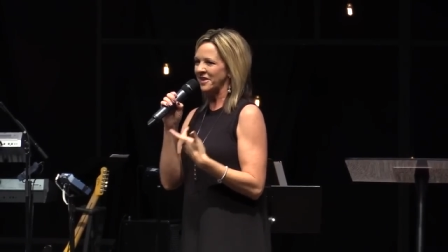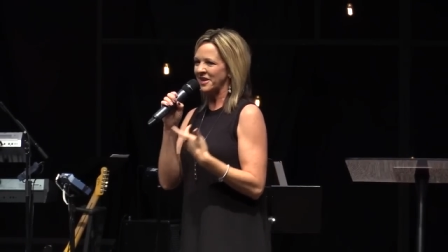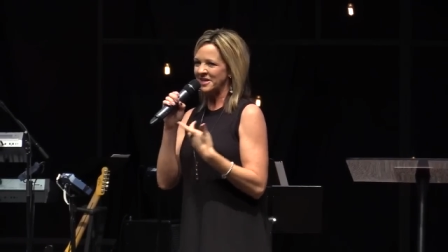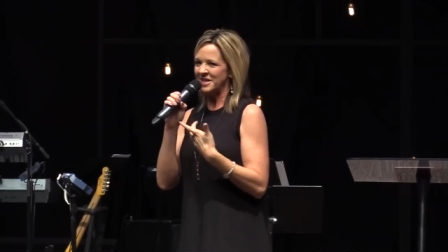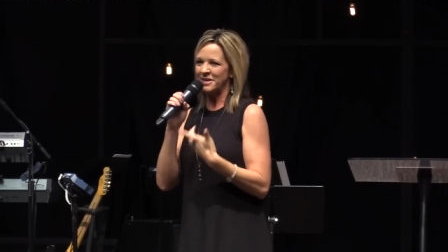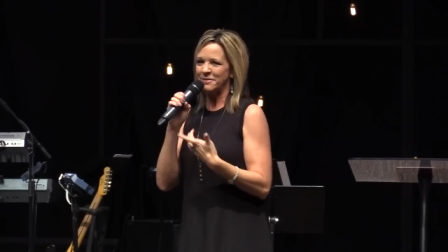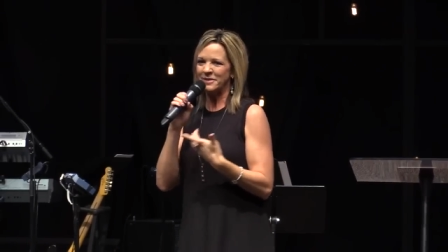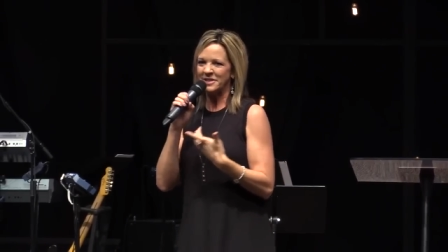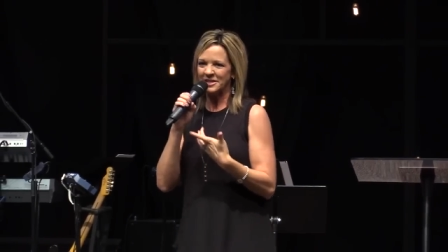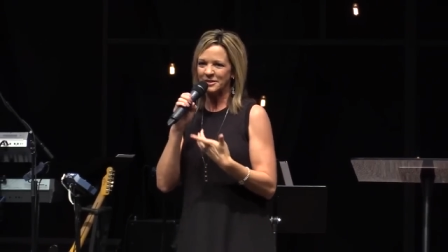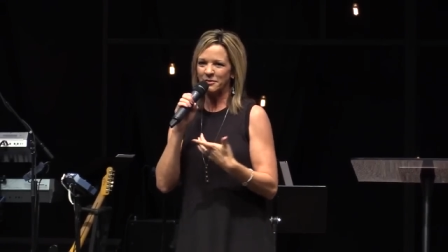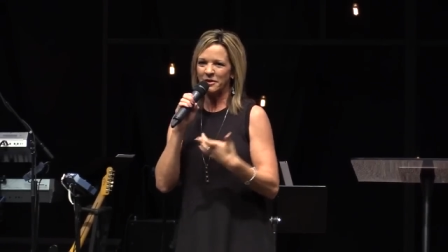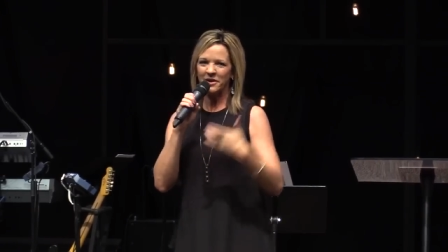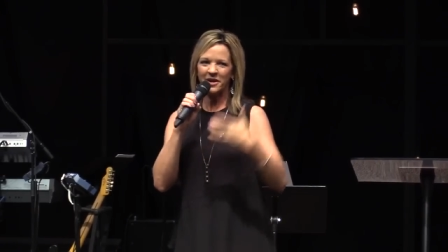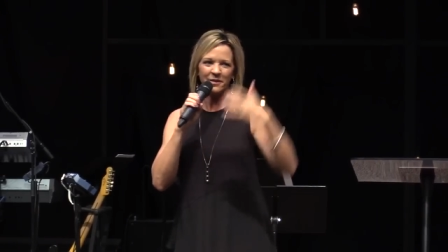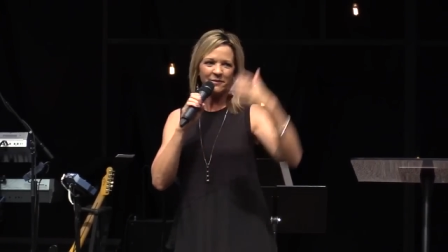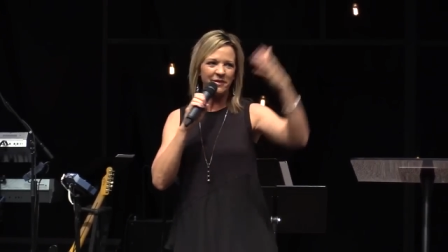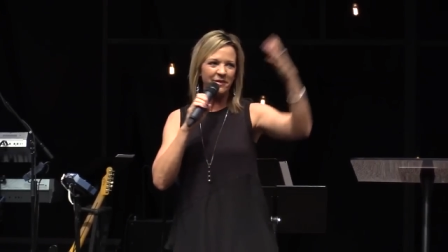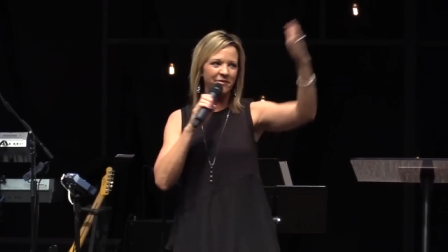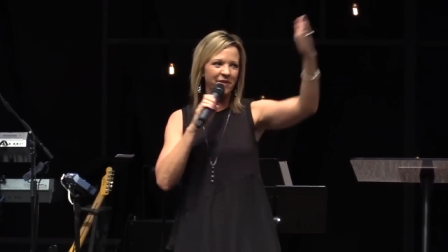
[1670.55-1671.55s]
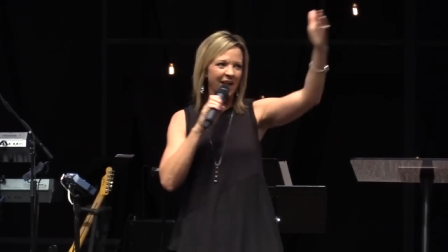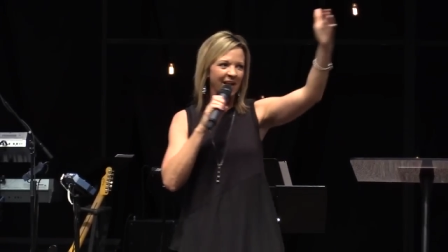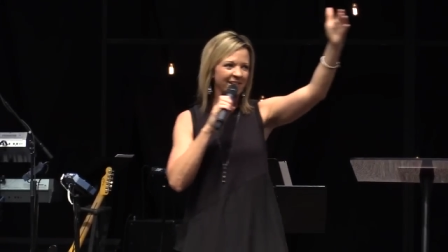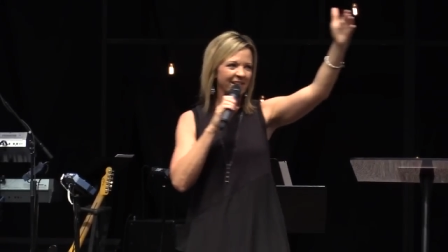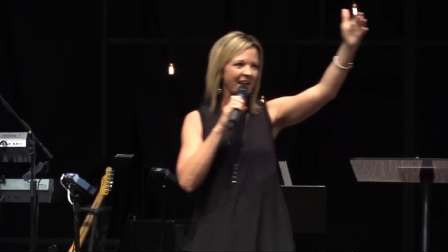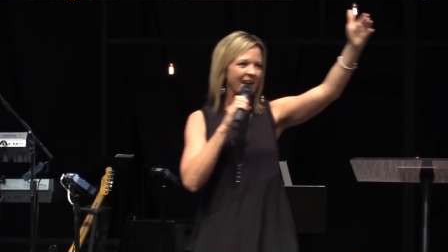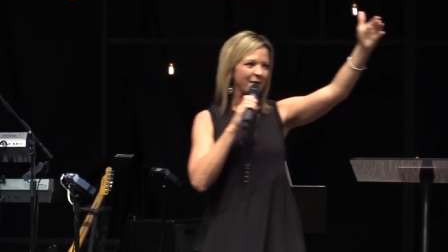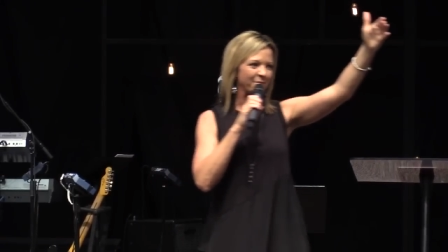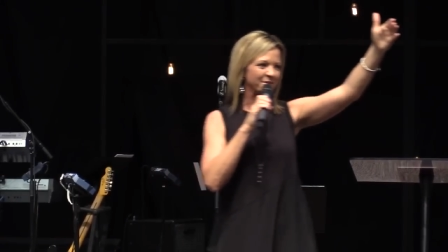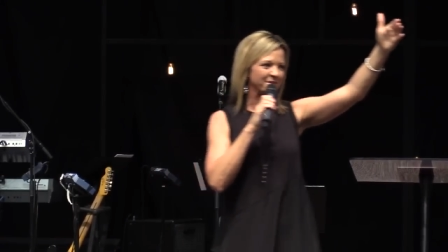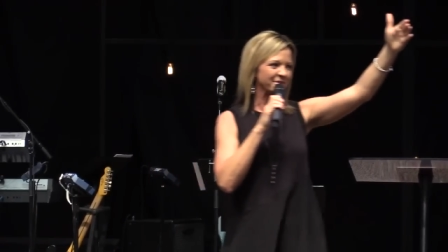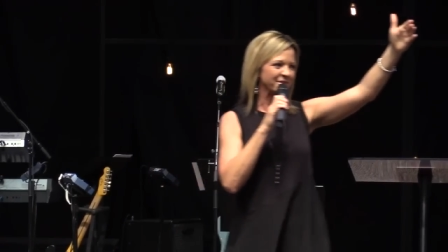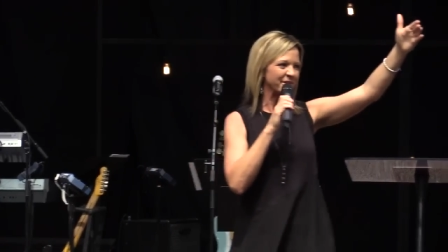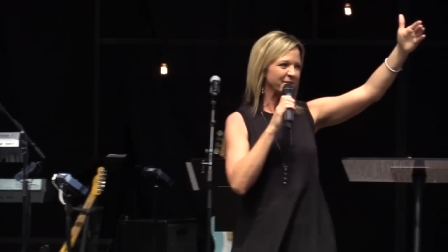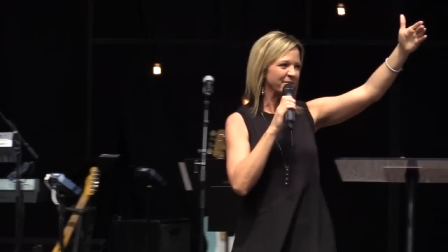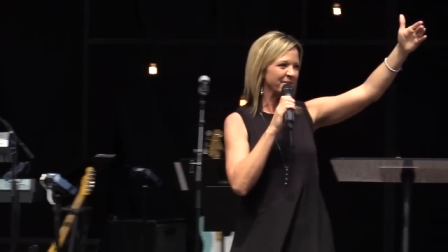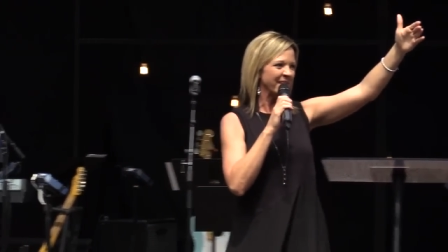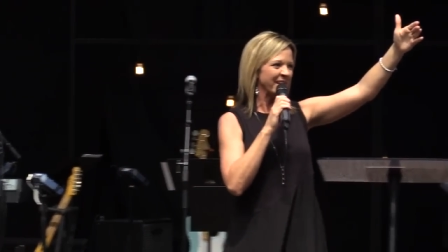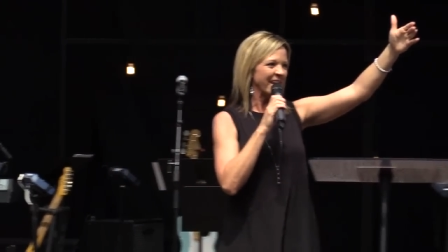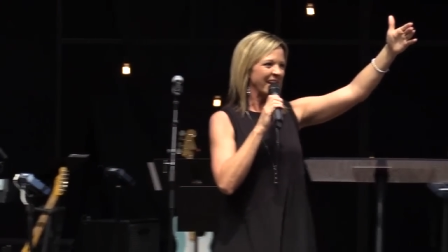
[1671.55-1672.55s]
a demon spirit. Anybody ever had that happen to
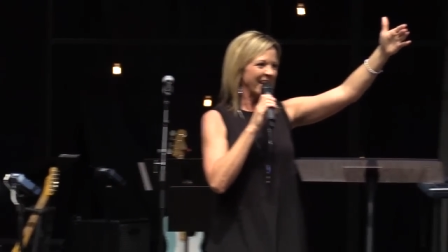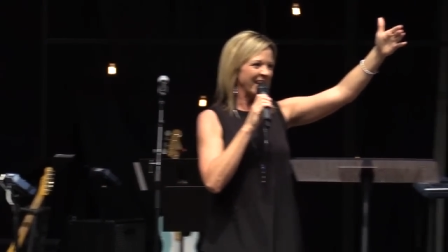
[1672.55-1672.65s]
him?